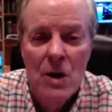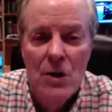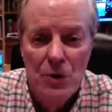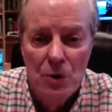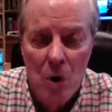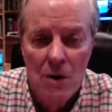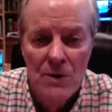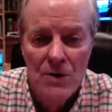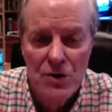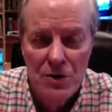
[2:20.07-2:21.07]
New
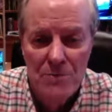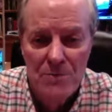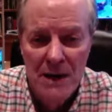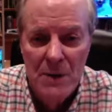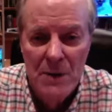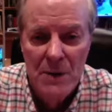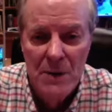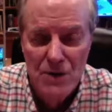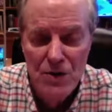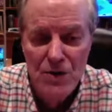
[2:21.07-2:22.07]
Orleans should have been
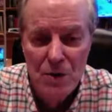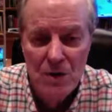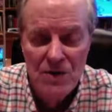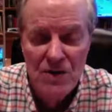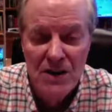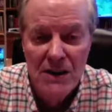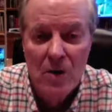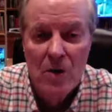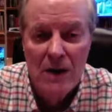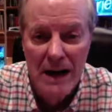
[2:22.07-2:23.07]
what New York
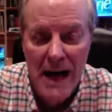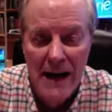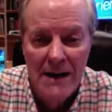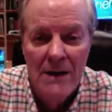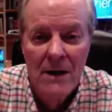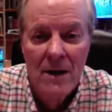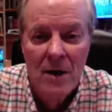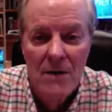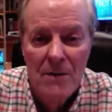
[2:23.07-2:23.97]
City or Atlanta